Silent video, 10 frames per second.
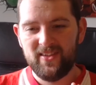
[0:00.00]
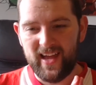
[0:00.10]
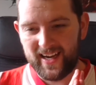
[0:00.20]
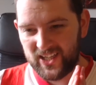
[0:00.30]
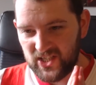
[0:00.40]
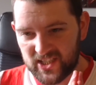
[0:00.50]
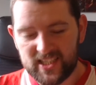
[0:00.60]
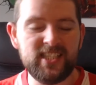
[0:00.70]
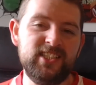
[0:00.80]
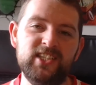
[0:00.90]
That
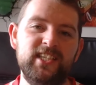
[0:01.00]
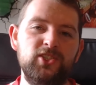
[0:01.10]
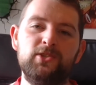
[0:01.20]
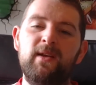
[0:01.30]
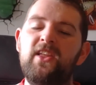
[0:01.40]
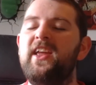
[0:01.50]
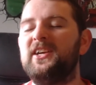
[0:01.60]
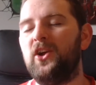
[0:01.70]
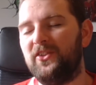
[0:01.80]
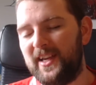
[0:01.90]
consistency just meant that they
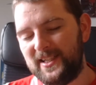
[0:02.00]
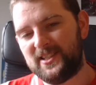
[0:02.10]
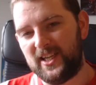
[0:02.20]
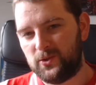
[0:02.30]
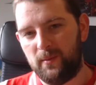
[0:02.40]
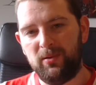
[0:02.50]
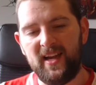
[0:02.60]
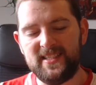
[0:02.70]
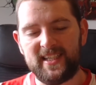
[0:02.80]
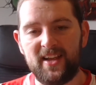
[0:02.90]
got the instincts when
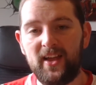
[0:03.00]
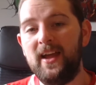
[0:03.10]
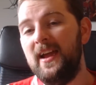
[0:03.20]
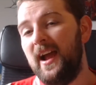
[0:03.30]
playing together,